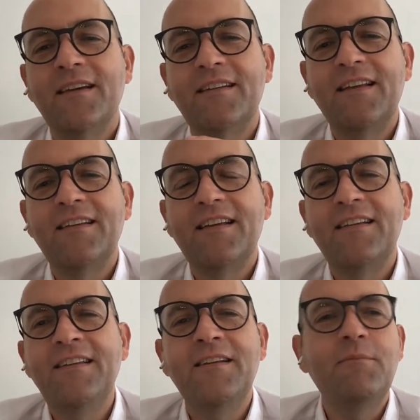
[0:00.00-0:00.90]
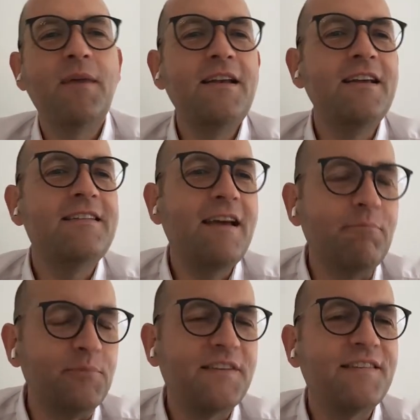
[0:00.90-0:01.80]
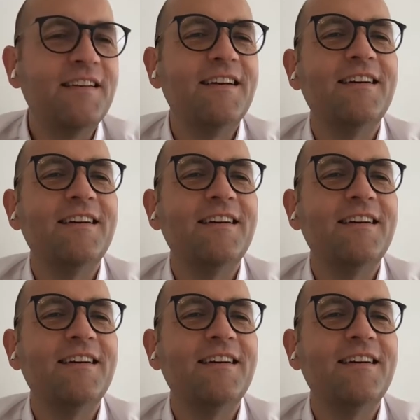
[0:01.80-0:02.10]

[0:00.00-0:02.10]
uh, they, they, needed many attempts